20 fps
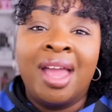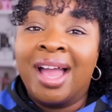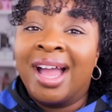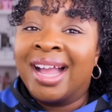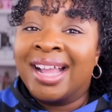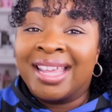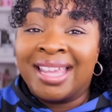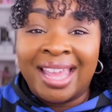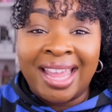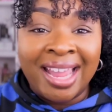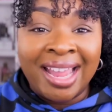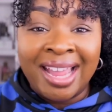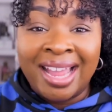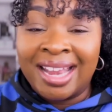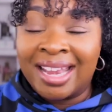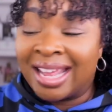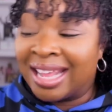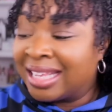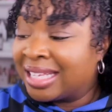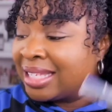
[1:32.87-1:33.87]

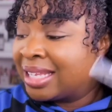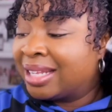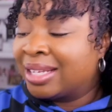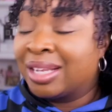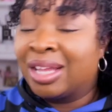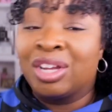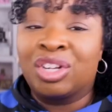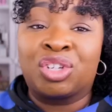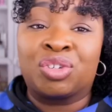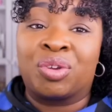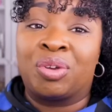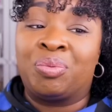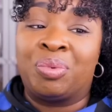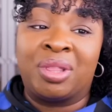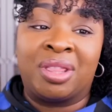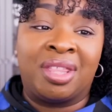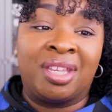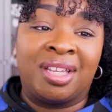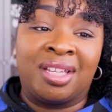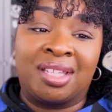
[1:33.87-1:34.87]
again, it's the luxury
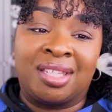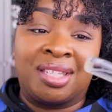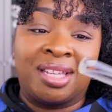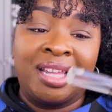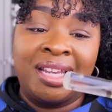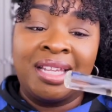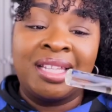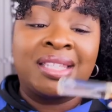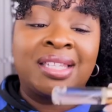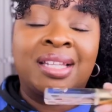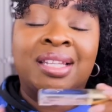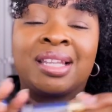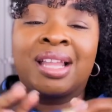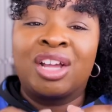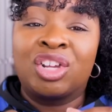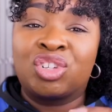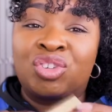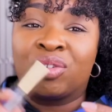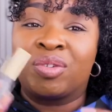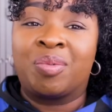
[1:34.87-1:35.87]
with this. It is the
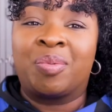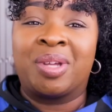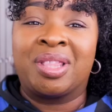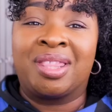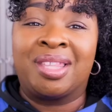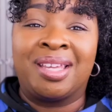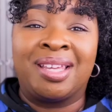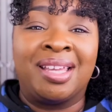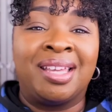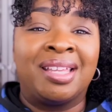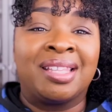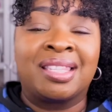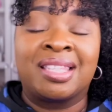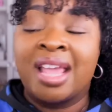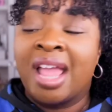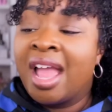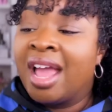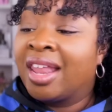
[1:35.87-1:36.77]
luxury with this.